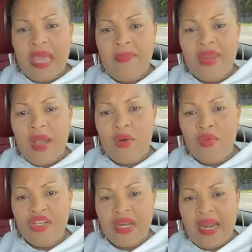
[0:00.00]
kept their
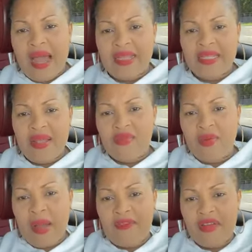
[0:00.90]
original last names
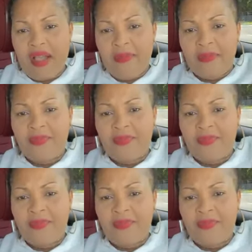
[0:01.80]
from Africa.